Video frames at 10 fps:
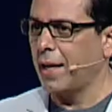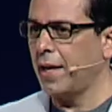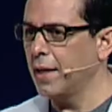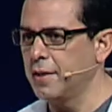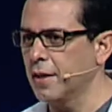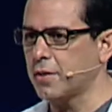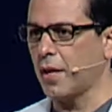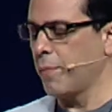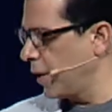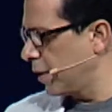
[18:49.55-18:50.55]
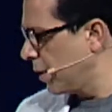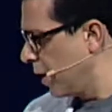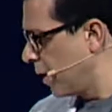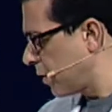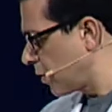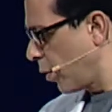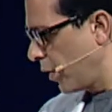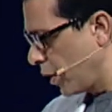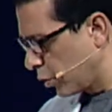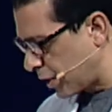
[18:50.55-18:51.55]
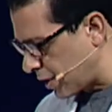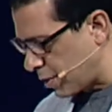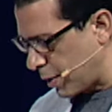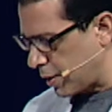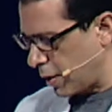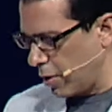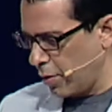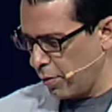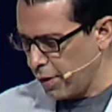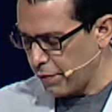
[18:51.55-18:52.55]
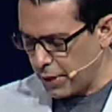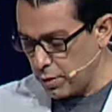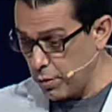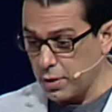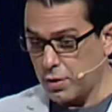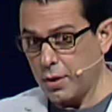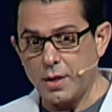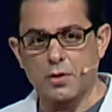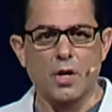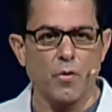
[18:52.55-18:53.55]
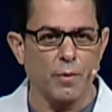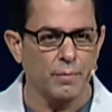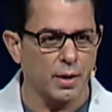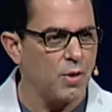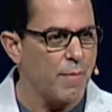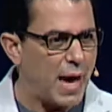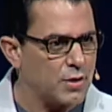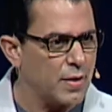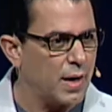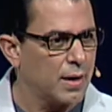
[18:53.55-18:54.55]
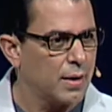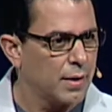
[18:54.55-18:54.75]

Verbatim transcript: a kid did something, and so in the Old Testament it said, you know, they do this, you need to stone them. Can you imagine that?